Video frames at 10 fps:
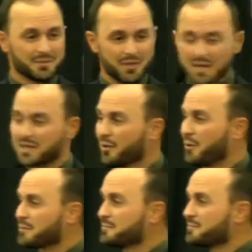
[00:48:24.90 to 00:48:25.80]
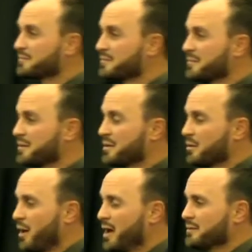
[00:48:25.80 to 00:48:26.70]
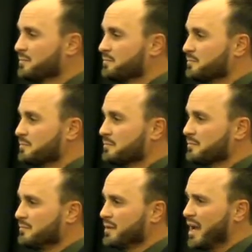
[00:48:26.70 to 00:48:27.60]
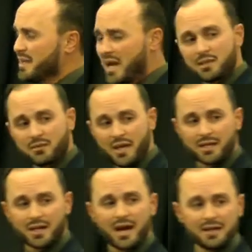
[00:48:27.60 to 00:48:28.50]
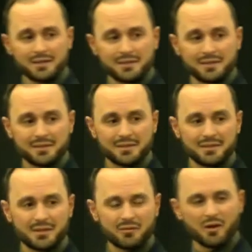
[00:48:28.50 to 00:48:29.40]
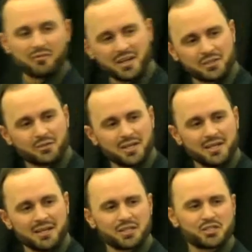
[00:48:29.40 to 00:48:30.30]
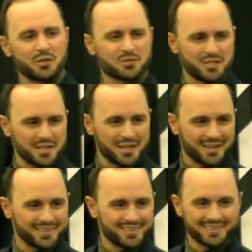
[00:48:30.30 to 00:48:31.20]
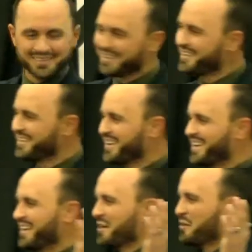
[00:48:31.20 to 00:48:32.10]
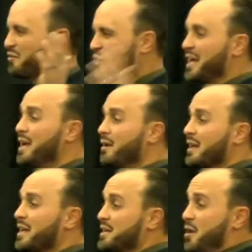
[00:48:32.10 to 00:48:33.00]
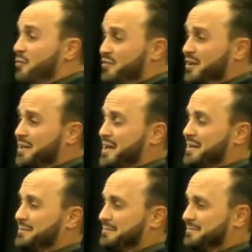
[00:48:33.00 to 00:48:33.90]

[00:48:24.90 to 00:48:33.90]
Thank you, Lord. Right? And can you thank God for a victory that you don't see yet? For a healing you don't feel yet?